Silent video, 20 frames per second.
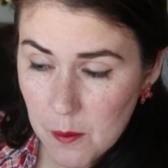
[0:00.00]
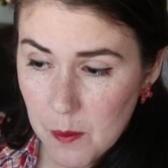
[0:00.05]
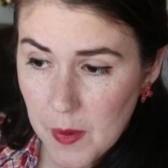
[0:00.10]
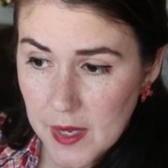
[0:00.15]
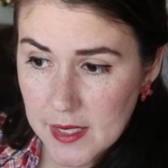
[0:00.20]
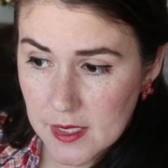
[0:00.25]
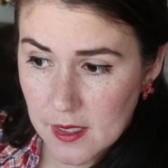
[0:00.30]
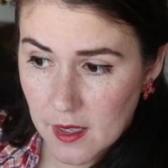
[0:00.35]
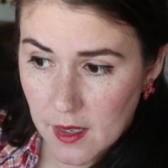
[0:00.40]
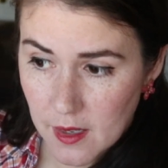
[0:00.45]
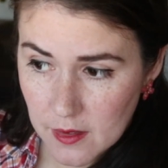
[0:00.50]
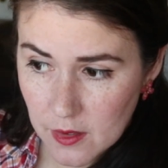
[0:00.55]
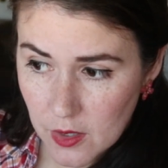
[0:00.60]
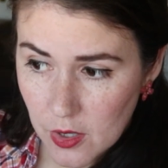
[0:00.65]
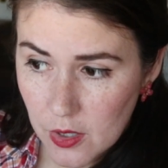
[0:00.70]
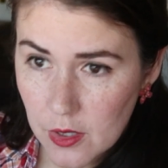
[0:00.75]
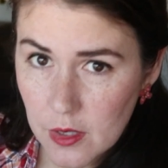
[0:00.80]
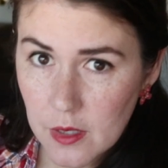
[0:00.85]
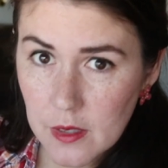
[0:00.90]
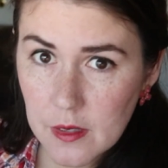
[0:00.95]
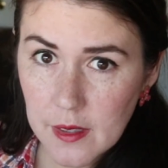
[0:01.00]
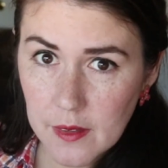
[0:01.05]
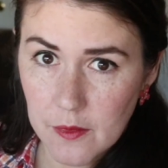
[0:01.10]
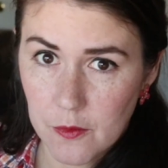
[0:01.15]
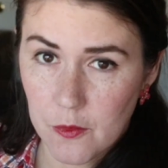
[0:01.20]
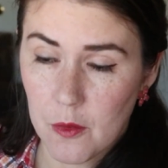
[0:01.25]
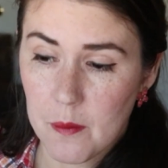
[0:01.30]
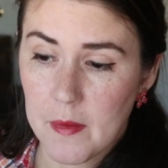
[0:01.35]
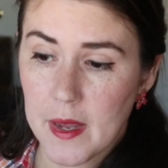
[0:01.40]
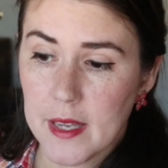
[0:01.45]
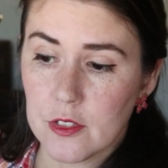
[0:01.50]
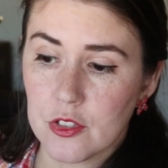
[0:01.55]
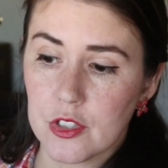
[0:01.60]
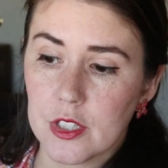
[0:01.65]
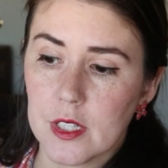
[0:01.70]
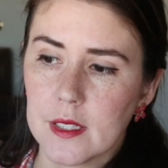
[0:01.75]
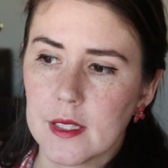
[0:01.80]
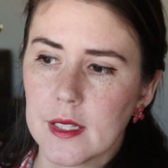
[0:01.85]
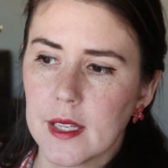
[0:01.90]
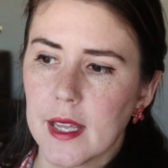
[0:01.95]
based on her
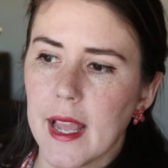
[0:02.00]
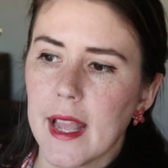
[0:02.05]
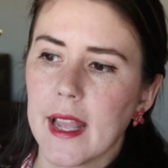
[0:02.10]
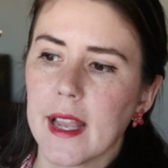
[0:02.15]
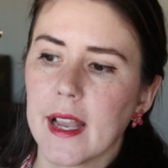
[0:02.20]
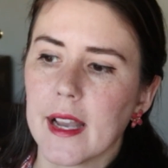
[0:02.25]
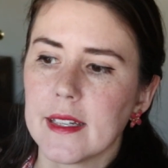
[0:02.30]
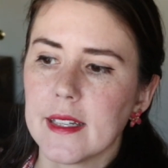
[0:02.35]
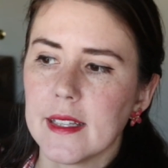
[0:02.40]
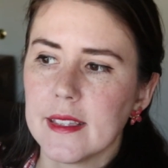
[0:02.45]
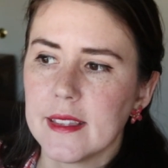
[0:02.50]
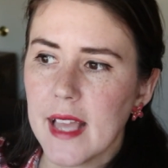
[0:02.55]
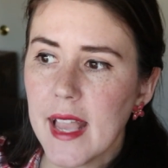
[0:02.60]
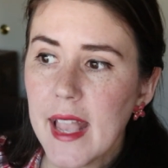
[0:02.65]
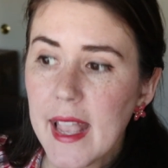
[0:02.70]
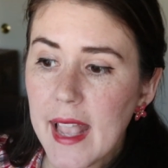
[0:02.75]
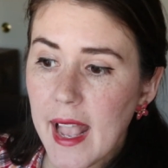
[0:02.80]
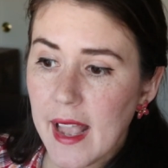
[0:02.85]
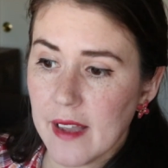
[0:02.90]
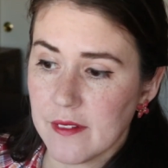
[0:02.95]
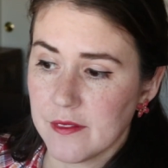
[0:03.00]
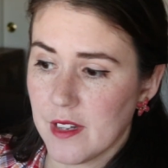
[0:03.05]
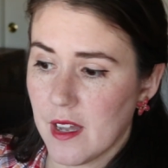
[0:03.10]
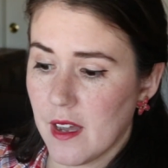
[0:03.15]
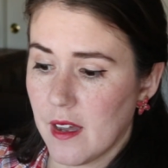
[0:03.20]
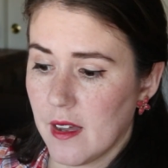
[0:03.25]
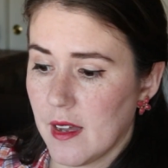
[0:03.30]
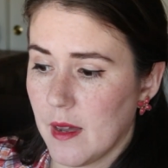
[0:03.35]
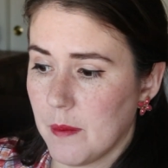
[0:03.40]
information, and they have not